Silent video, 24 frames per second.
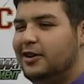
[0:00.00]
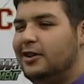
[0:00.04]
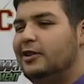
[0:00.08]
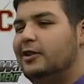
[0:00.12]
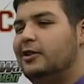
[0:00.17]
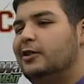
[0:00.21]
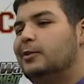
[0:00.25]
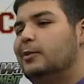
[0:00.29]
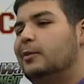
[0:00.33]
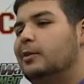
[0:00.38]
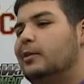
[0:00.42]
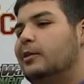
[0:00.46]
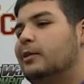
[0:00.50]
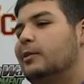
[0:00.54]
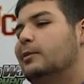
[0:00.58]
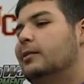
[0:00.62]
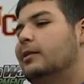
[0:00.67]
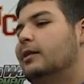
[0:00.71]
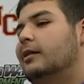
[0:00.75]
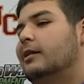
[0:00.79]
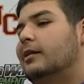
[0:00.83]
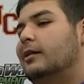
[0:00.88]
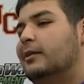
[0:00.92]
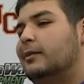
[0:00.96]
you spoke
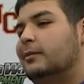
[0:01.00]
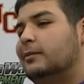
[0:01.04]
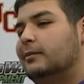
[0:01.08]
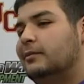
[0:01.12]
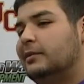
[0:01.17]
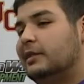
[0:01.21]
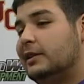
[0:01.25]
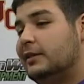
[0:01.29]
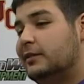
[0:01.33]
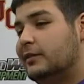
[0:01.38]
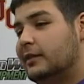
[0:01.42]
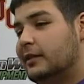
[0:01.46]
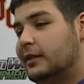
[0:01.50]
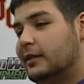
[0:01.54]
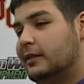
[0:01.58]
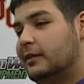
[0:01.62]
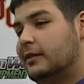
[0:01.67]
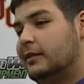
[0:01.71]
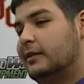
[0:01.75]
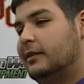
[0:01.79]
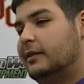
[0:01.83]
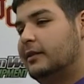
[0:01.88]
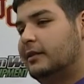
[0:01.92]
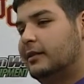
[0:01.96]
about
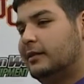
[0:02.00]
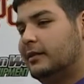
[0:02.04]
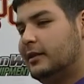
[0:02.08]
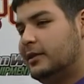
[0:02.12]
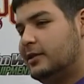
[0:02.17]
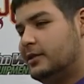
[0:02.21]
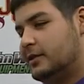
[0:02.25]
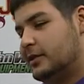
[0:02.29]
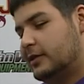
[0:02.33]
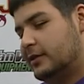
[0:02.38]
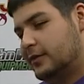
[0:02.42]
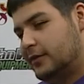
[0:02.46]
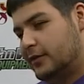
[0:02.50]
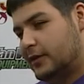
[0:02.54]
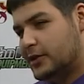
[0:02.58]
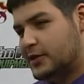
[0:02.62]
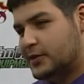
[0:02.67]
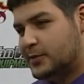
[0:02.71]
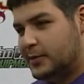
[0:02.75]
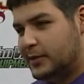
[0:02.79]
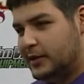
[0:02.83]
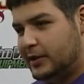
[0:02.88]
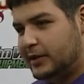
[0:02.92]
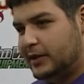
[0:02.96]
defense and teaching the
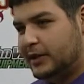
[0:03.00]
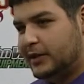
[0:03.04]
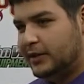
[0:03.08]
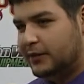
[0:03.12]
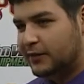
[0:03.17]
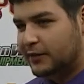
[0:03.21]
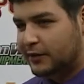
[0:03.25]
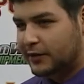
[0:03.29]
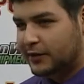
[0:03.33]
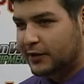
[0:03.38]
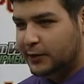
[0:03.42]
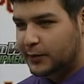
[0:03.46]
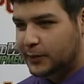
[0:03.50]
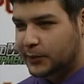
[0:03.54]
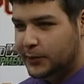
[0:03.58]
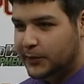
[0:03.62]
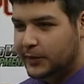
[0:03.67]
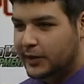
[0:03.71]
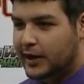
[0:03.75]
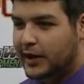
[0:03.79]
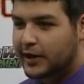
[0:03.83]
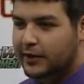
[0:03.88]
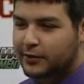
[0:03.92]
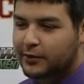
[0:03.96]
freshmen the differences between
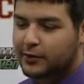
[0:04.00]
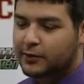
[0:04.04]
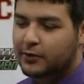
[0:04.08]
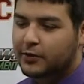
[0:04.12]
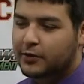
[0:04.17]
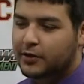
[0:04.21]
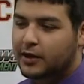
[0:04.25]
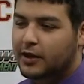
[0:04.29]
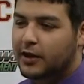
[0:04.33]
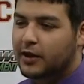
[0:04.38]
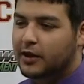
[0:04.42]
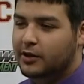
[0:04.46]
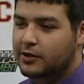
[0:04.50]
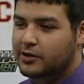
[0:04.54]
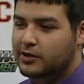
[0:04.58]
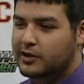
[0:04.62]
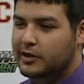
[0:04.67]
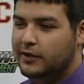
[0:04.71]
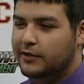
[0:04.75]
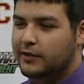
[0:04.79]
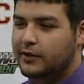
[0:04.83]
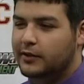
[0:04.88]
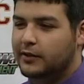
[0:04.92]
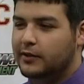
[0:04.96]
high school and college
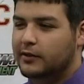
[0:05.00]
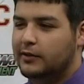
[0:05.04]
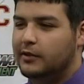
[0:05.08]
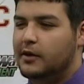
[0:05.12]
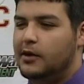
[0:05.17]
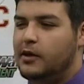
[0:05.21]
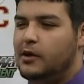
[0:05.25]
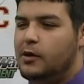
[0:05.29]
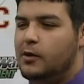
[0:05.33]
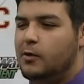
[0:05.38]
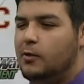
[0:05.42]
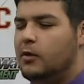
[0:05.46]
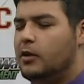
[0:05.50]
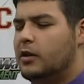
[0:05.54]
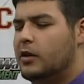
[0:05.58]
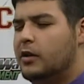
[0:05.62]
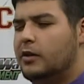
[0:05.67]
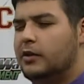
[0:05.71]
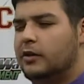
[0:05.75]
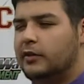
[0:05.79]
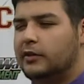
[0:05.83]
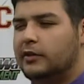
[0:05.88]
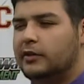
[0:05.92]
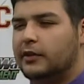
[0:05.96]
defense. What are
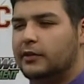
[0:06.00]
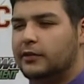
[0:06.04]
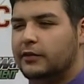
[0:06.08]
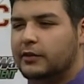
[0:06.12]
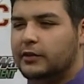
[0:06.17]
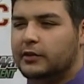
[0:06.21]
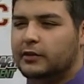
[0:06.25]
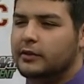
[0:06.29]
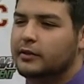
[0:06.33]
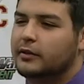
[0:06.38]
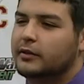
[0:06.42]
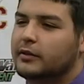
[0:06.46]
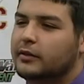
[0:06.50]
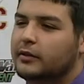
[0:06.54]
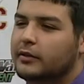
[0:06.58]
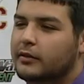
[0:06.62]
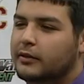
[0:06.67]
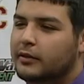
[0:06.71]
those differences?